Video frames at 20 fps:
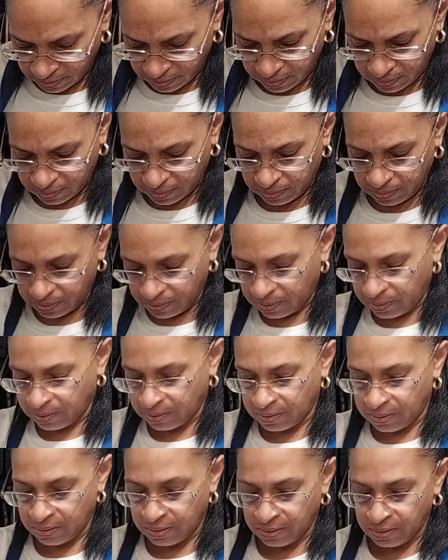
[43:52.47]
I
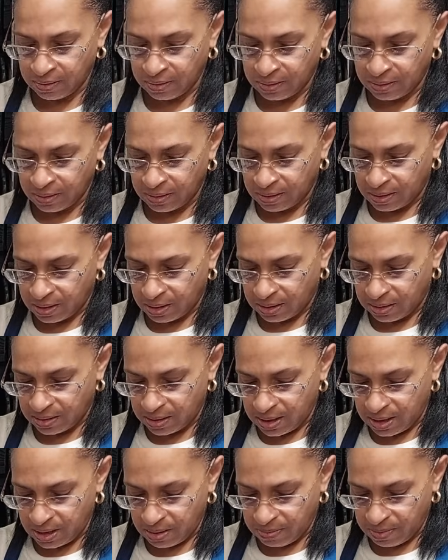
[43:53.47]

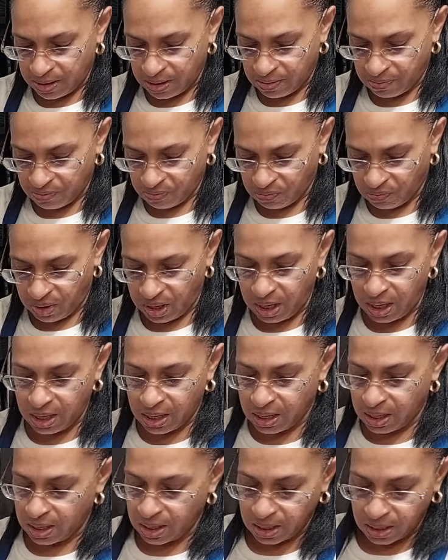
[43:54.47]
think I'm getting
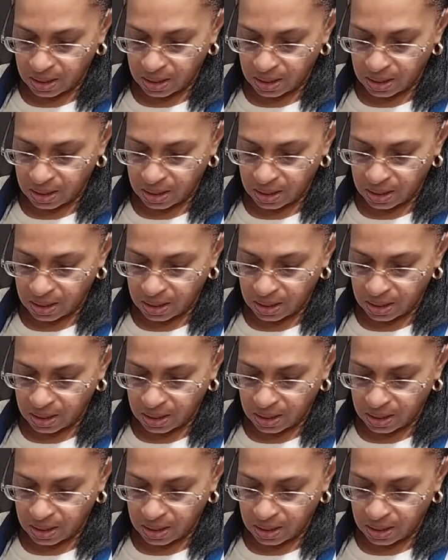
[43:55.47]
weak.